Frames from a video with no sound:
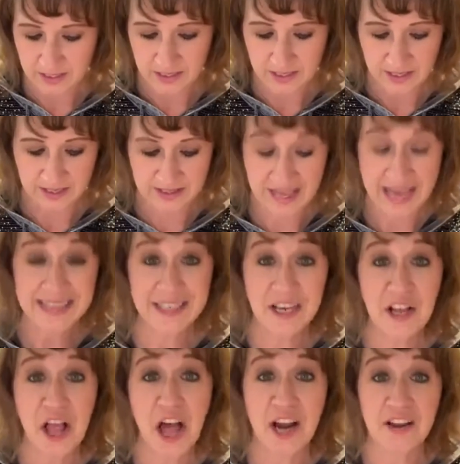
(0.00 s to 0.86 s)
that's
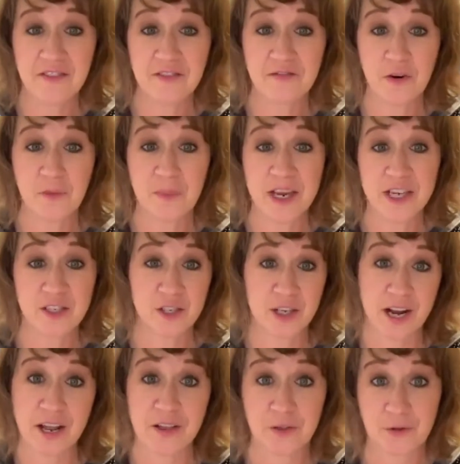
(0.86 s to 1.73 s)
a lot of
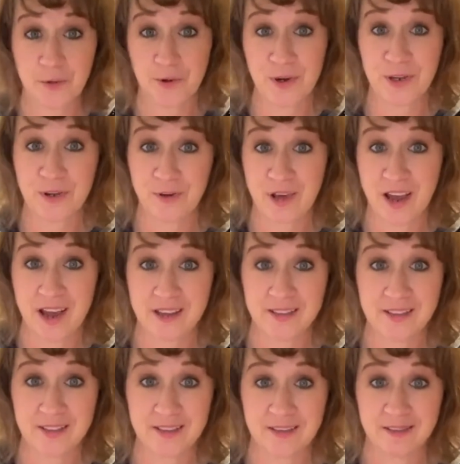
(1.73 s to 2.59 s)
information I threw at you
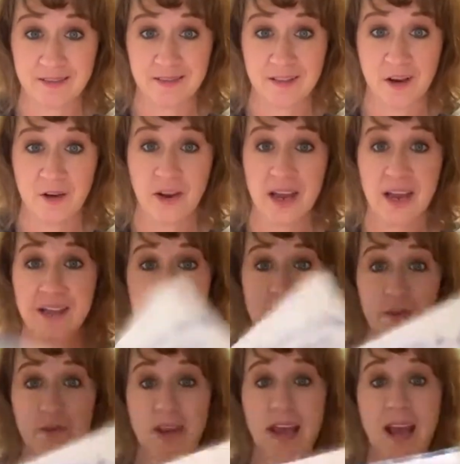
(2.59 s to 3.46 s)
guys. Okay,
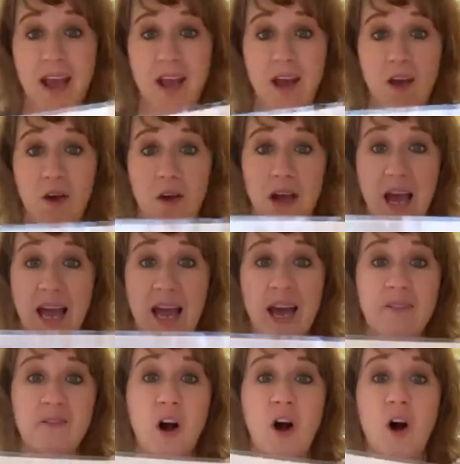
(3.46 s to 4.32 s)
so now I
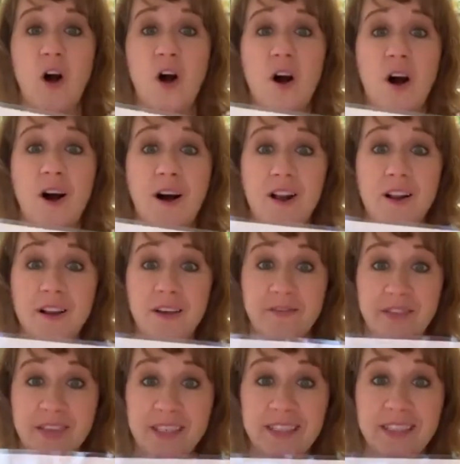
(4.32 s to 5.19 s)
have all
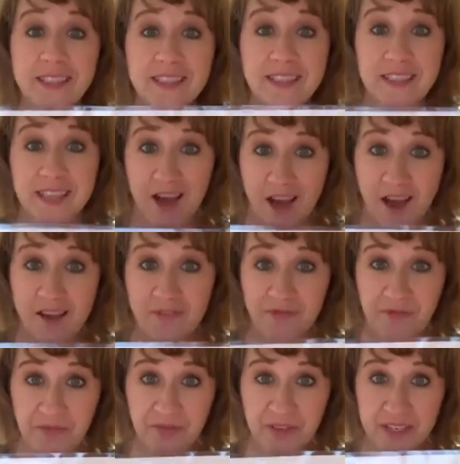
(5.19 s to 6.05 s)
of this
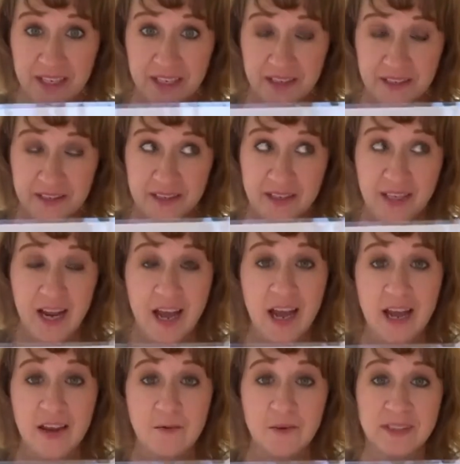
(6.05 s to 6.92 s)
stuff that
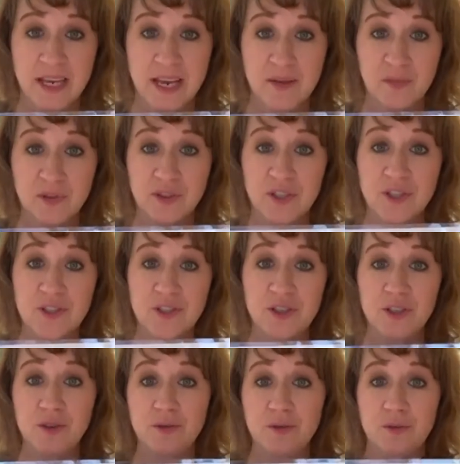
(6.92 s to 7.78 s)
I was able to
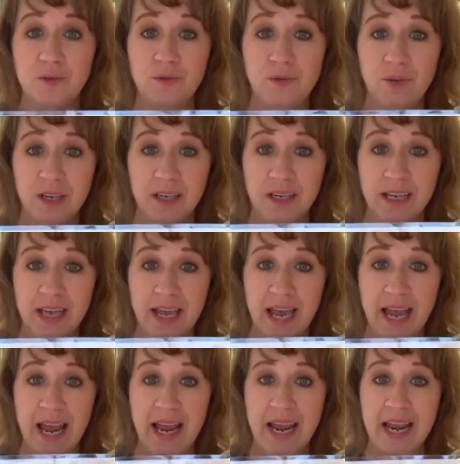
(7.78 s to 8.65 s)
do
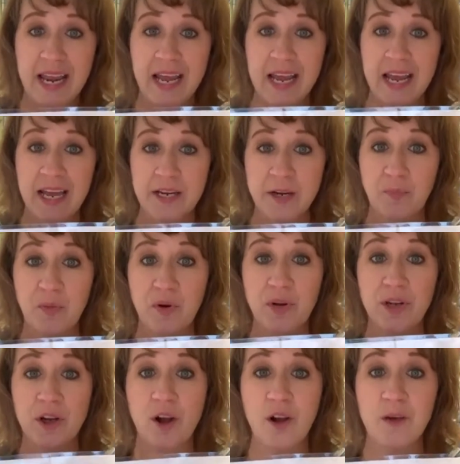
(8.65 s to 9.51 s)
and
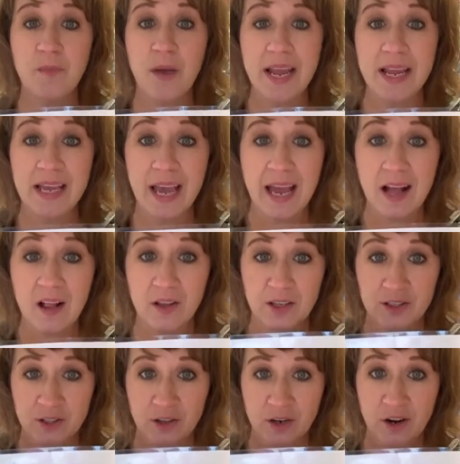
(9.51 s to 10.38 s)
put on my
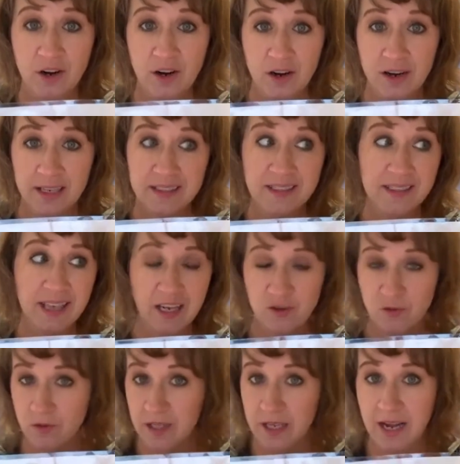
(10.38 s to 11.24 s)
calendar,
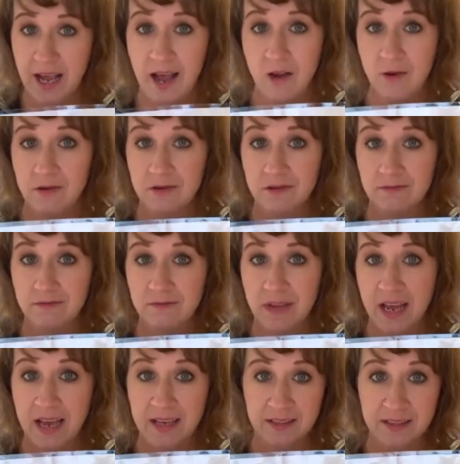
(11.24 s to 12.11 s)
schedule it out
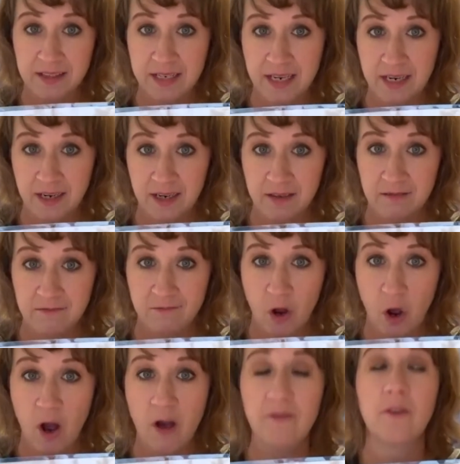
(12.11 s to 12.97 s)
as needed
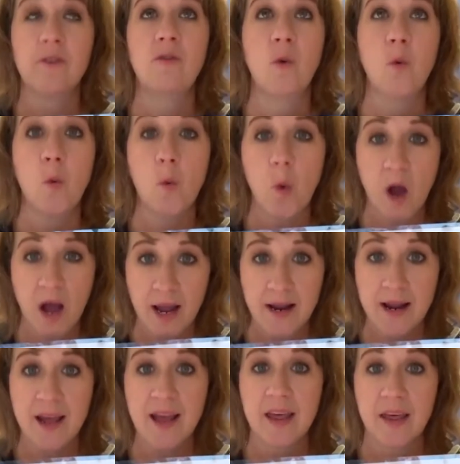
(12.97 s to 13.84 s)
off of
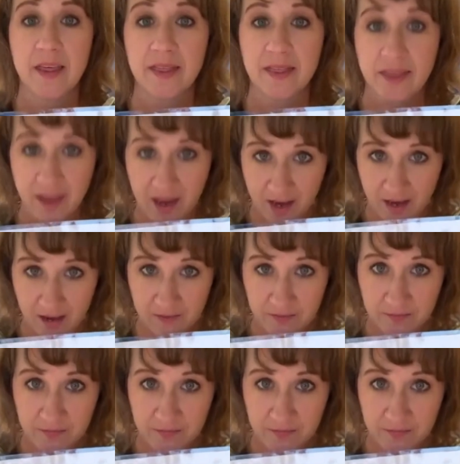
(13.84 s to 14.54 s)
one thing.